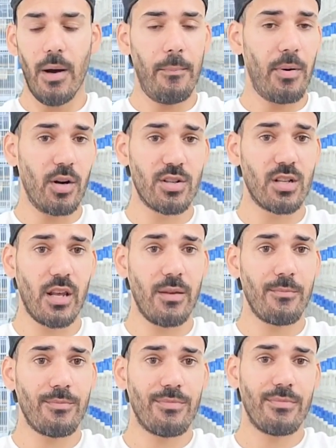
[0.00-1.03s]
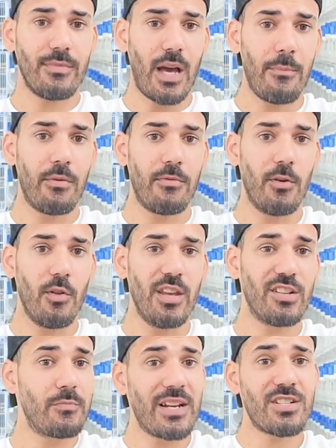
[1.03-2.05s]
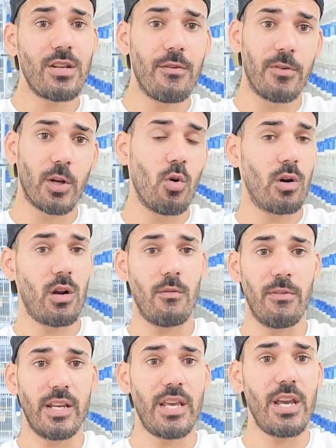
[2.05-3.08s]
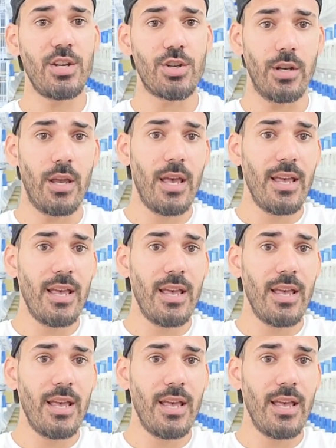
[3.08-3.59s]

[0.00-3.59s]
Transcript: But personally, I prefer this, especially if you're going on vacation.